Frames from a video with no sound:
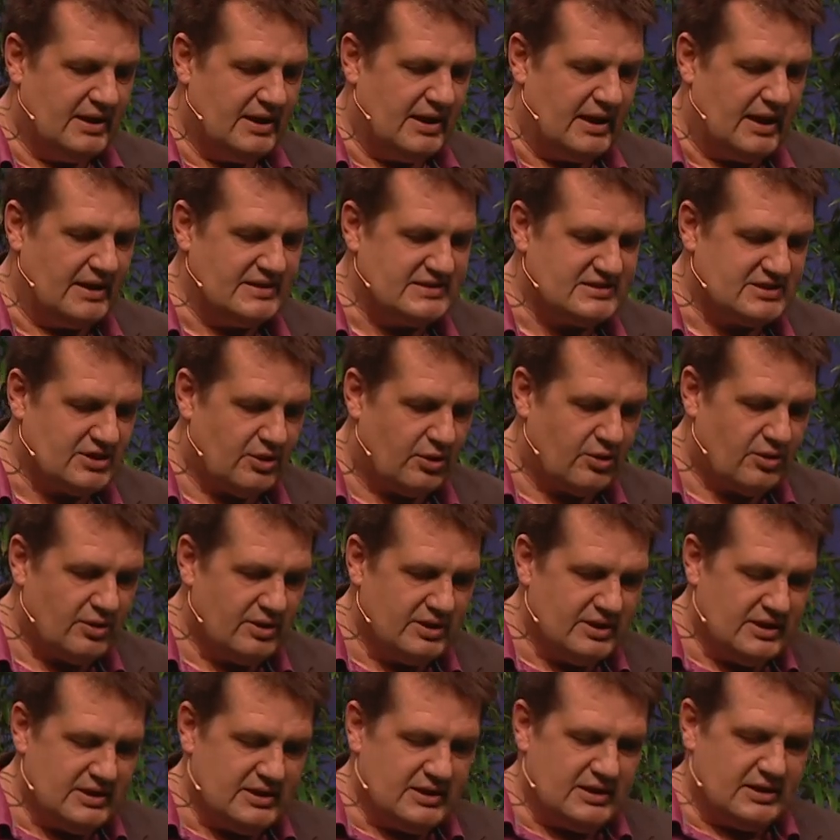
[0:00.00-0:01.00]
And so
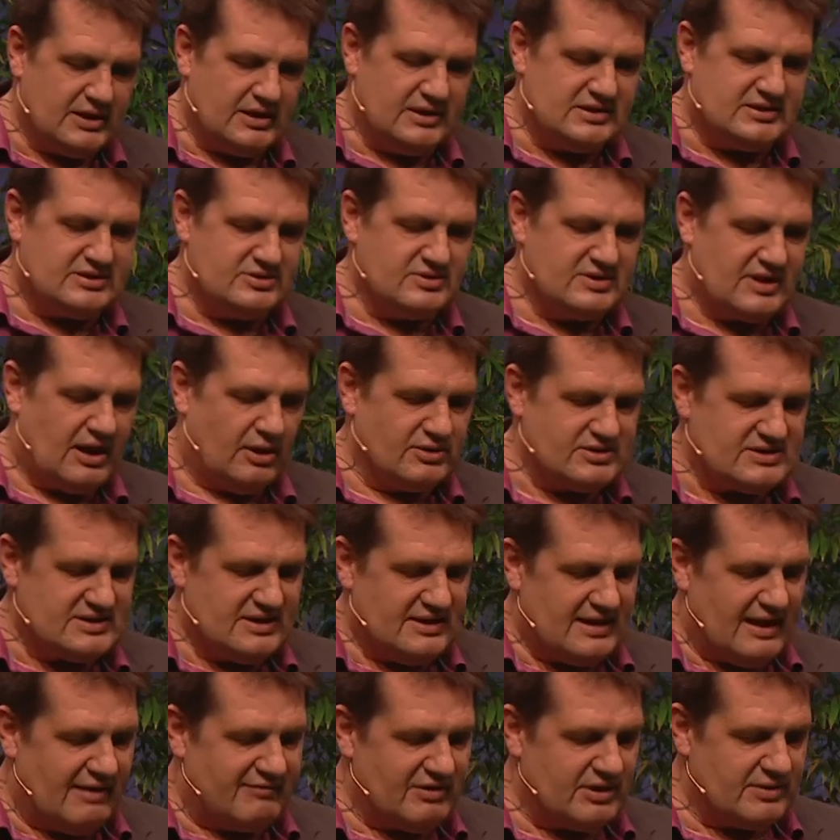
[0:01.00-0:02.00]
in
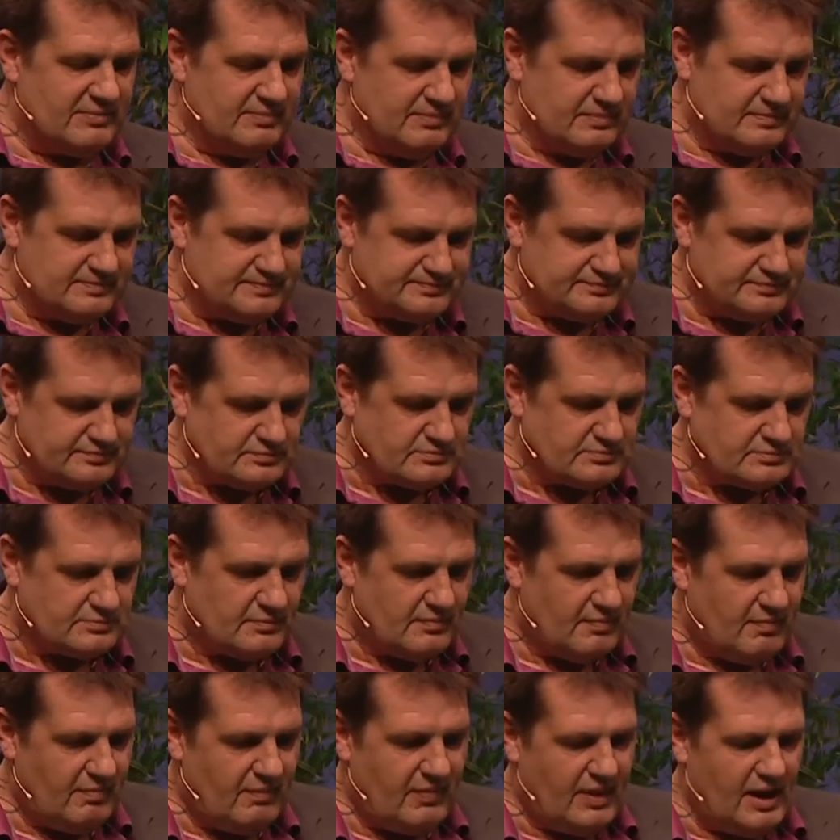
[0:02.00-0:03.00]
2011,
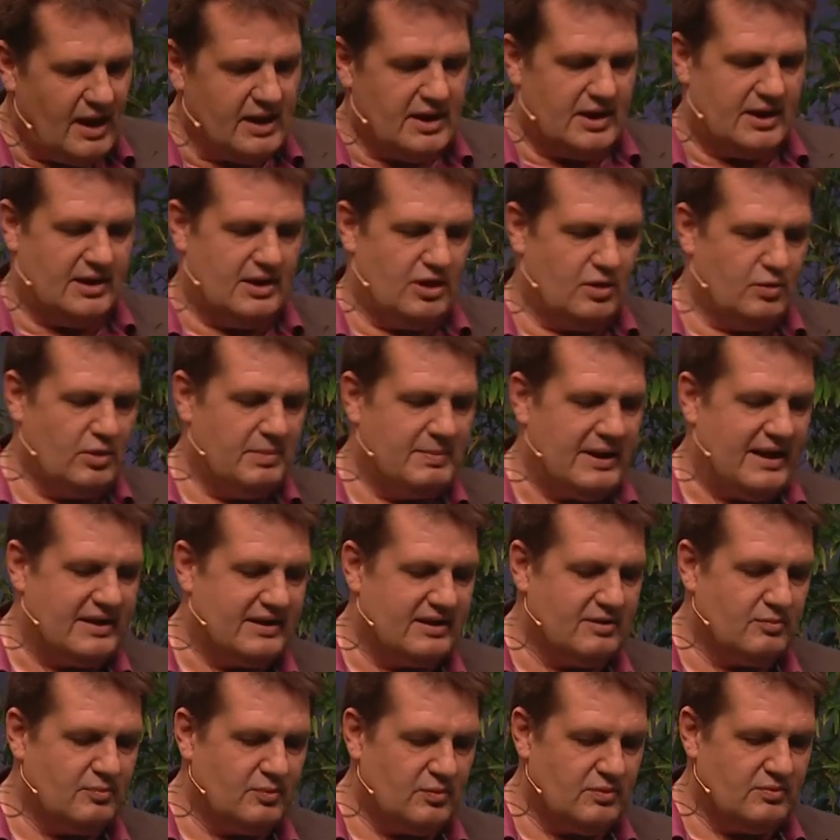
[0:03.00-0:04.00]
uh, we made
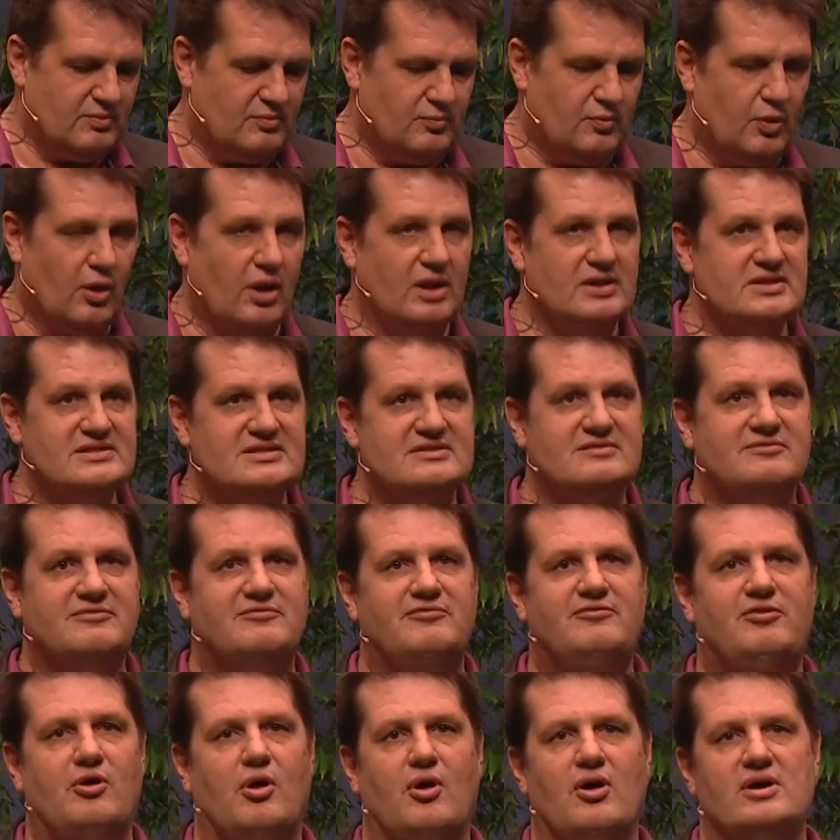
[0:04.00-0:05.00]
the world's
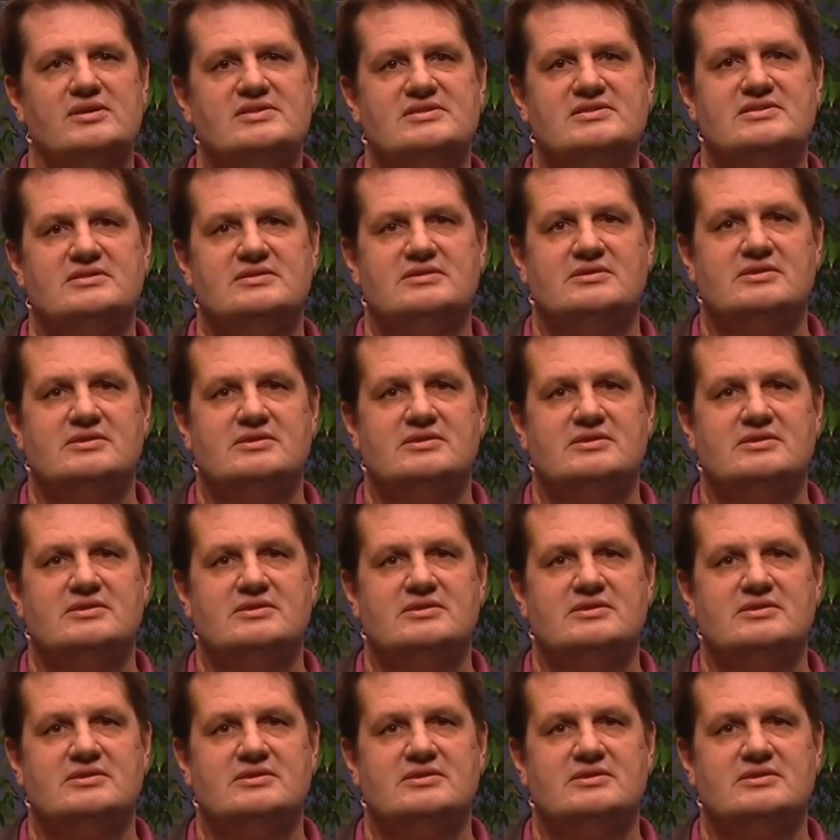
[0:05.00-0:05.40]
first